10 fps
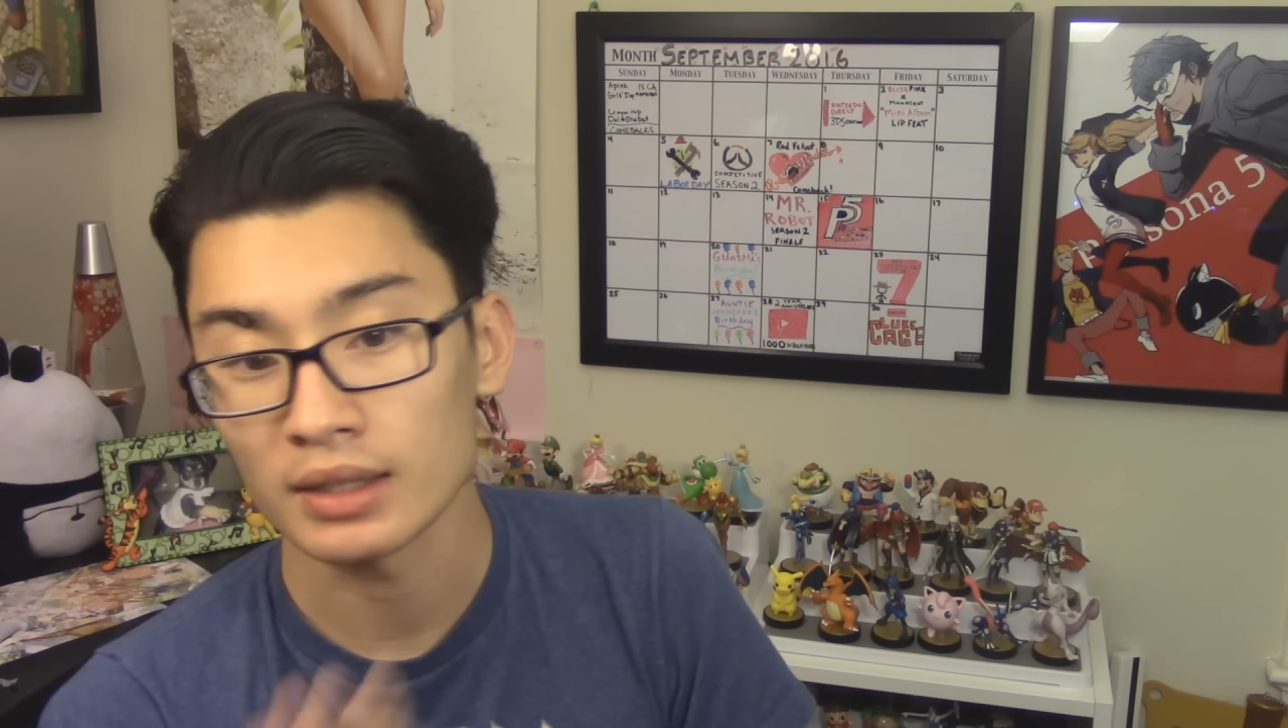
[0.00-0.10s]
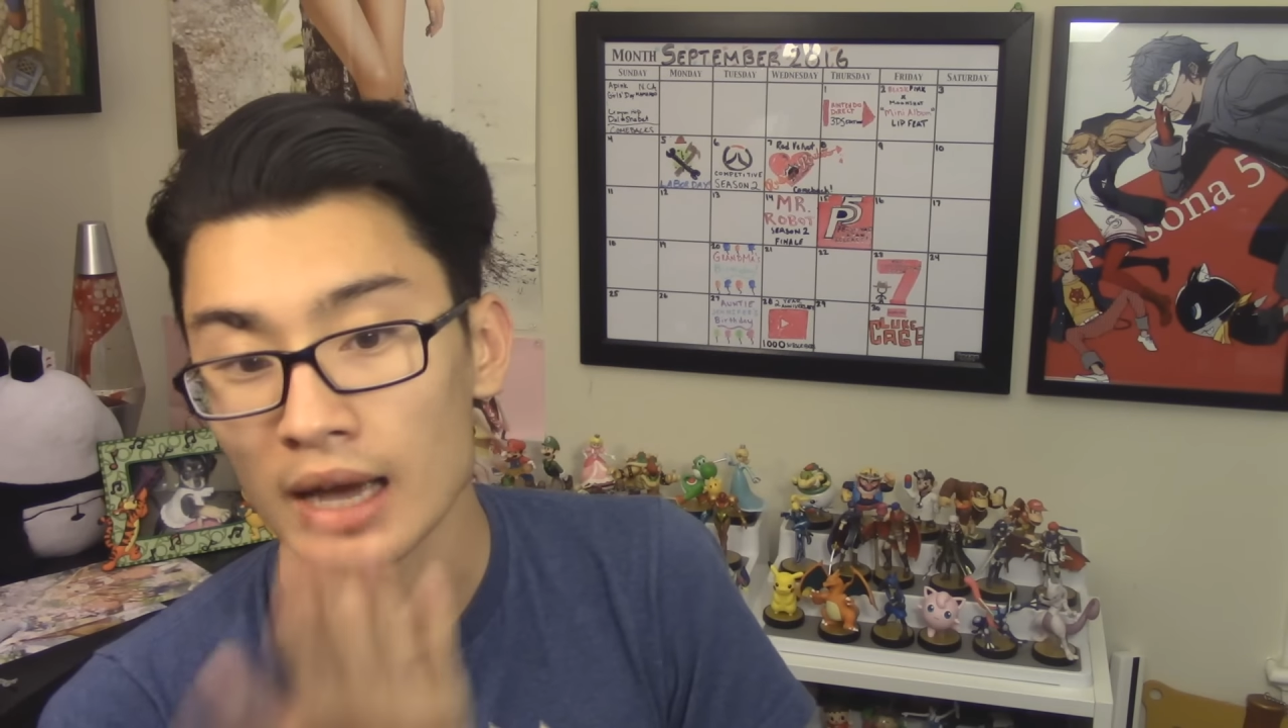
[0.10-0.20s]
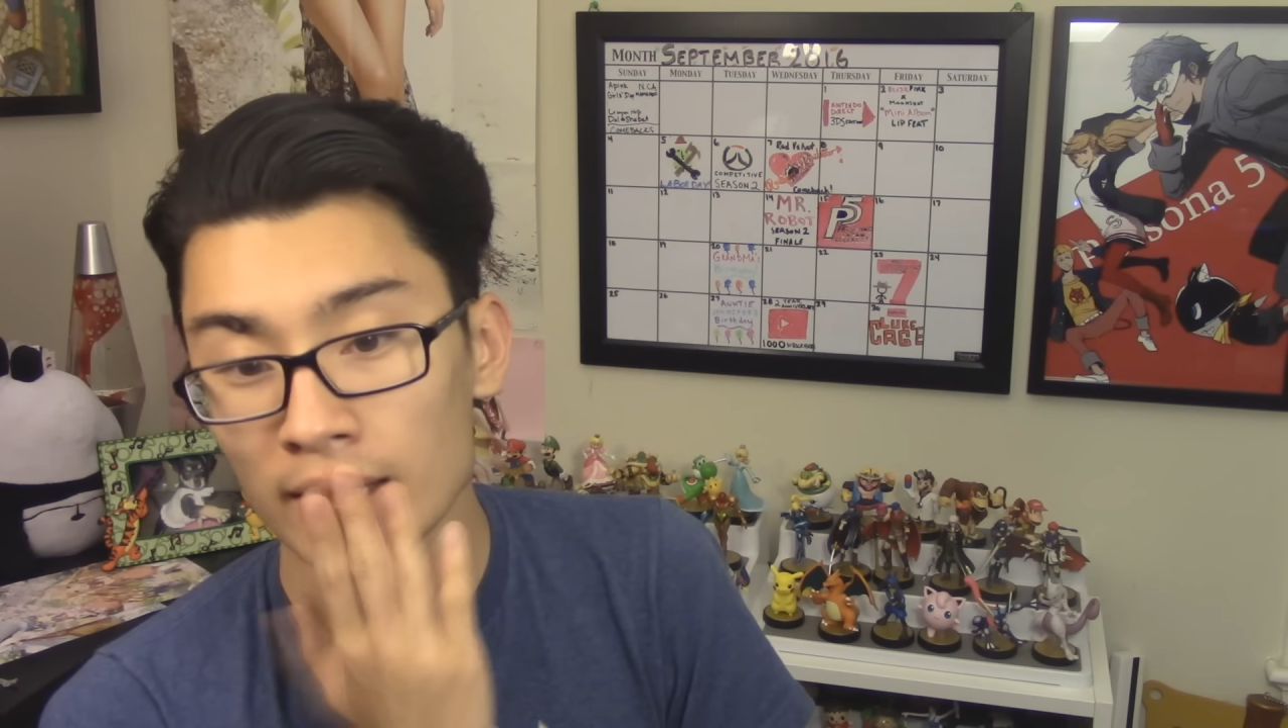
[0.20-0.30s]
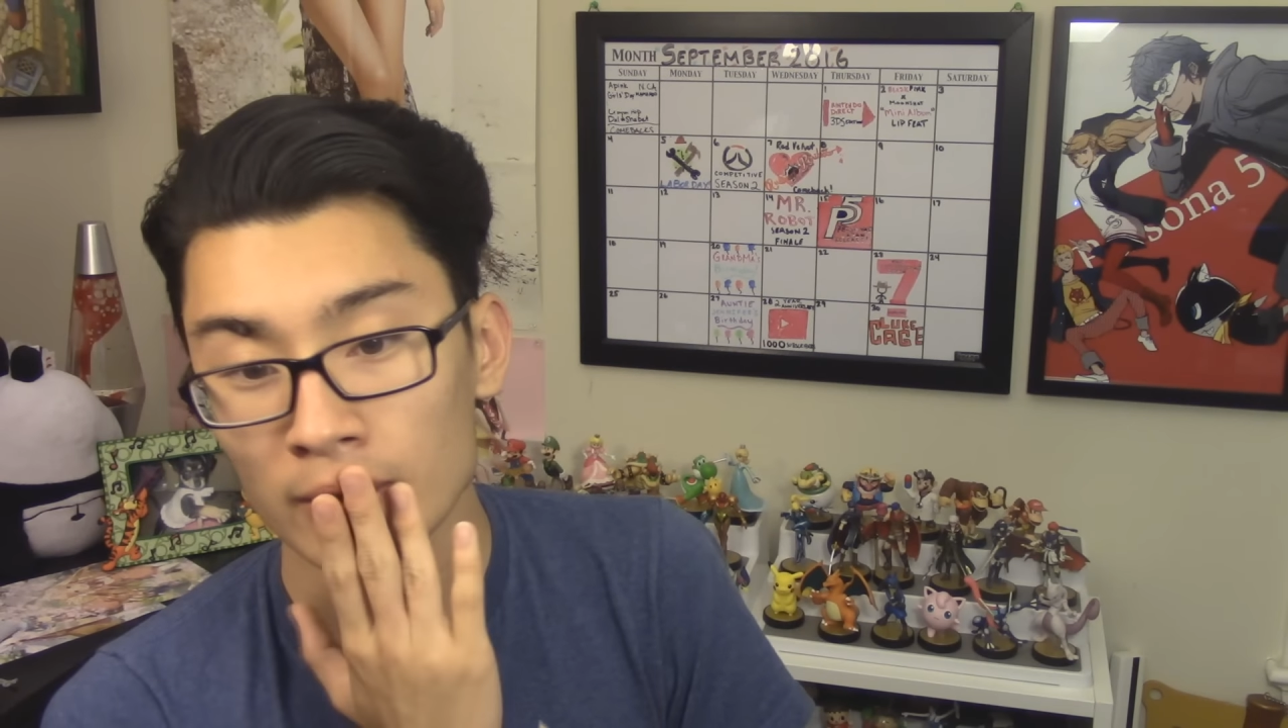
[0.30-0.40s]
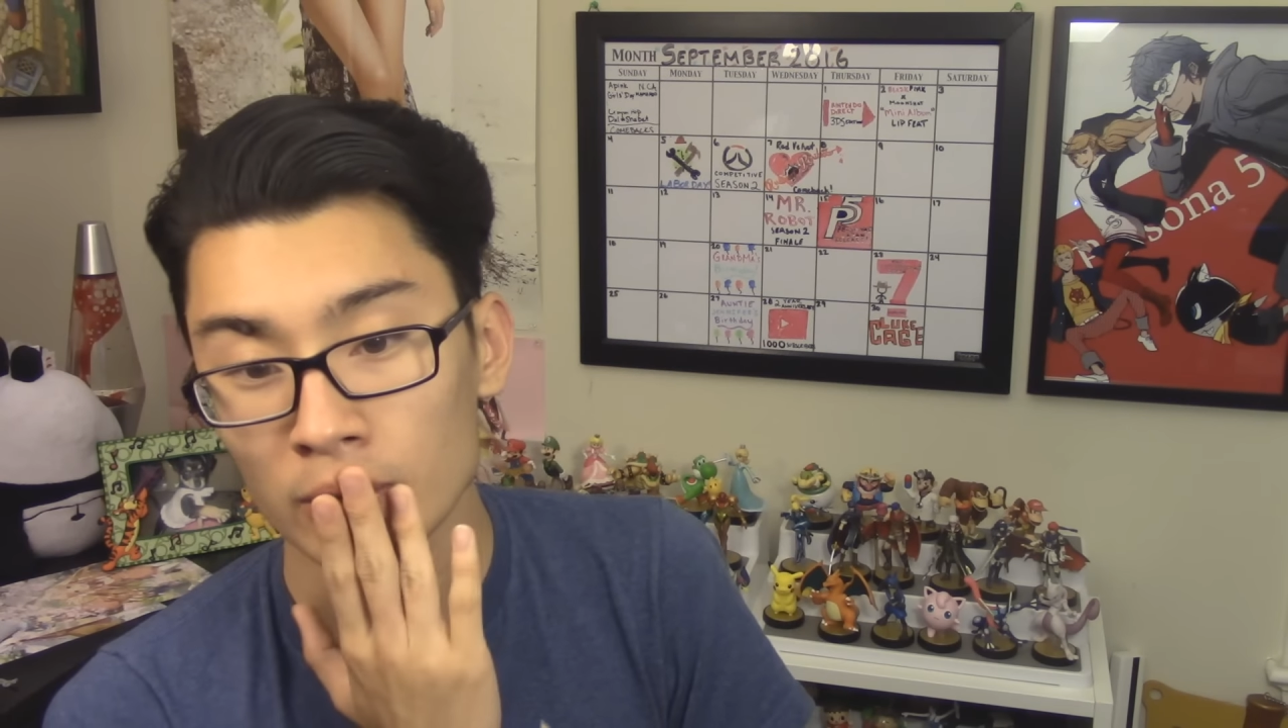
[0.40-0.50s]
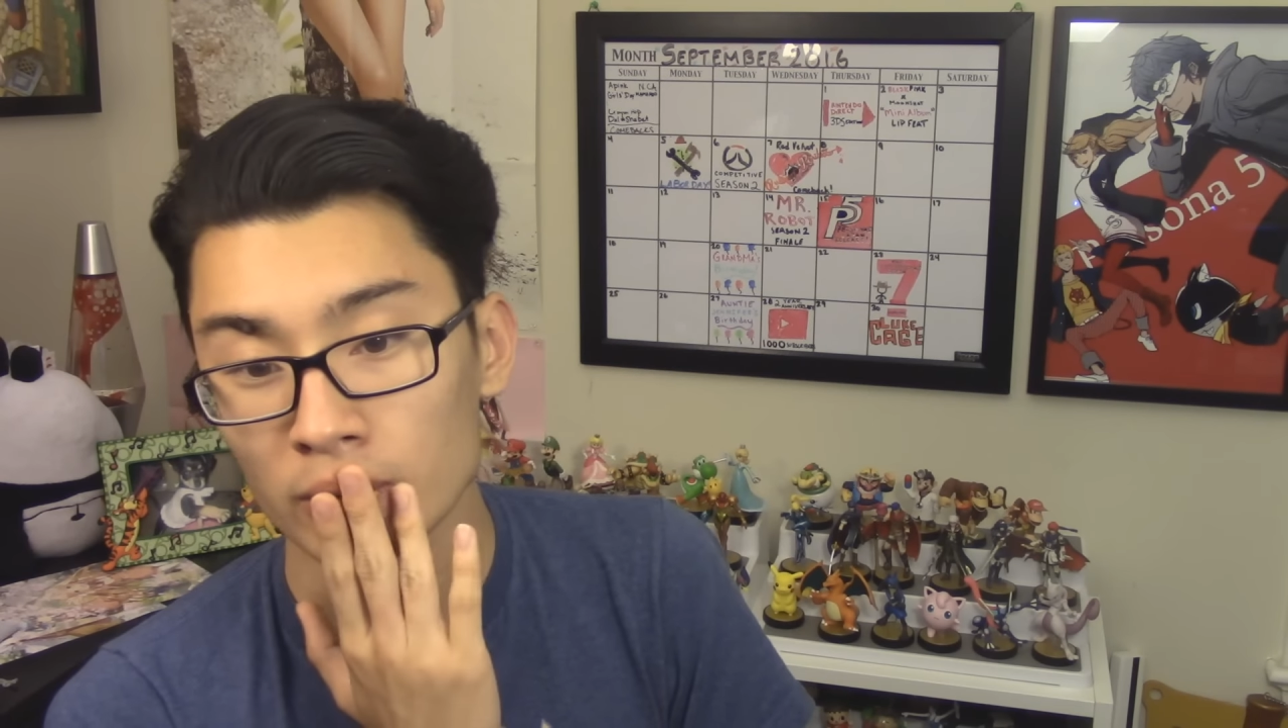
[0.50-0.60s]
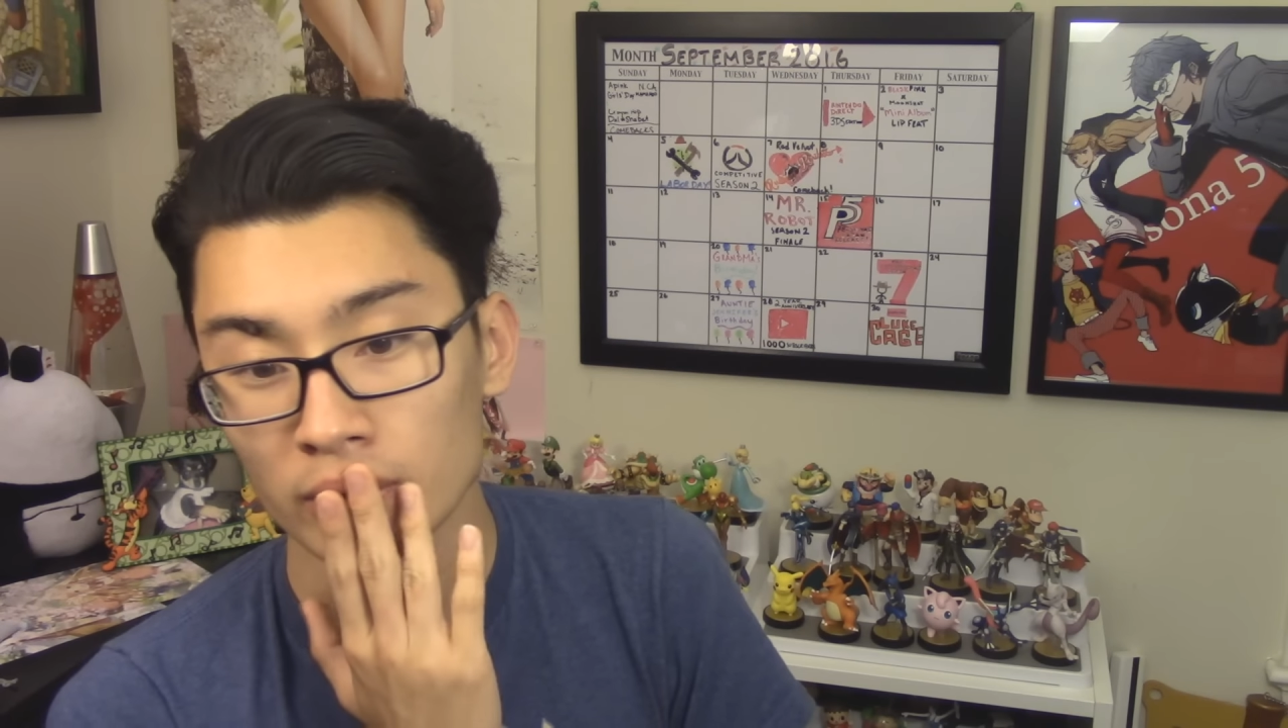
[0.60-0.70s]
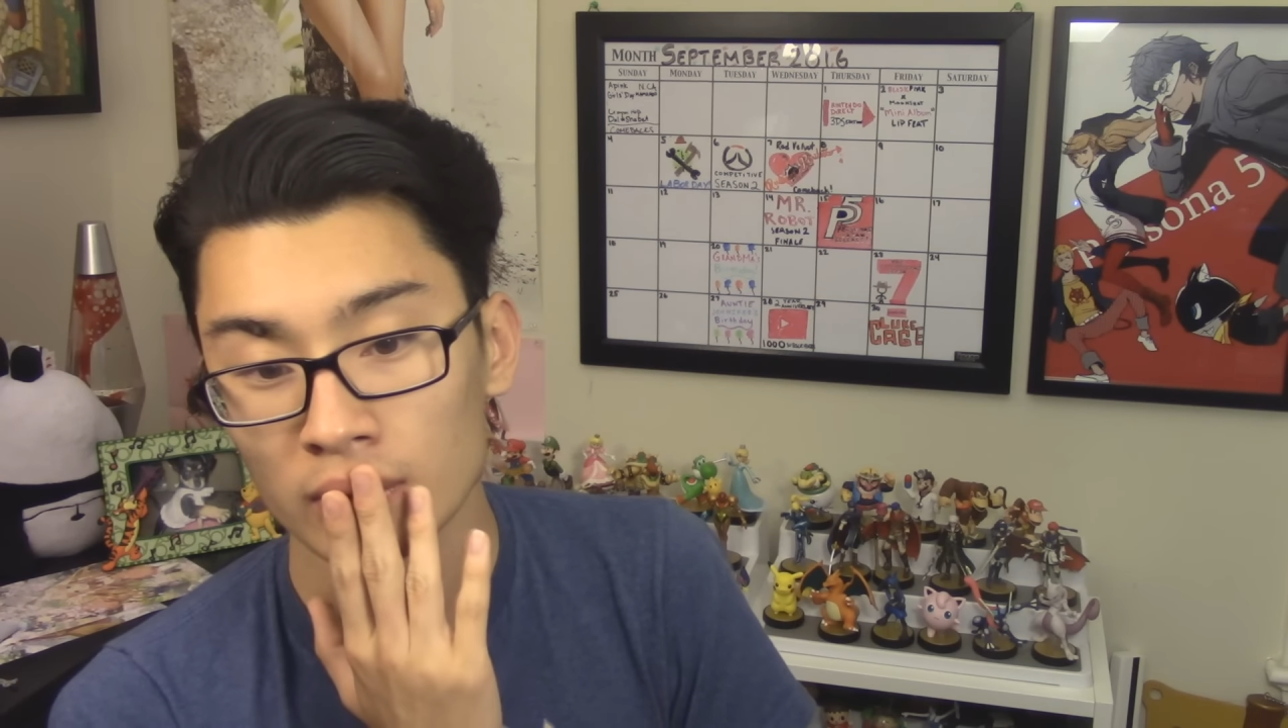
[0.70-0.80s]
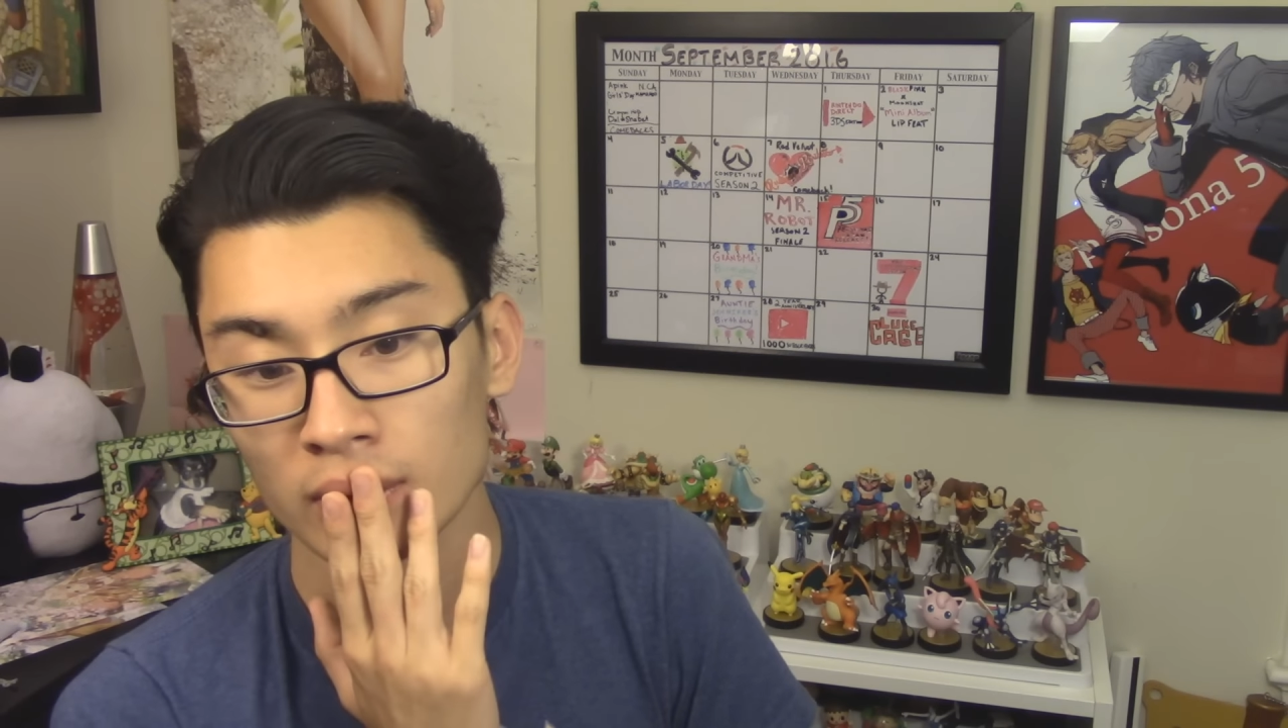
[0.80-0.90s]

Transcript: don't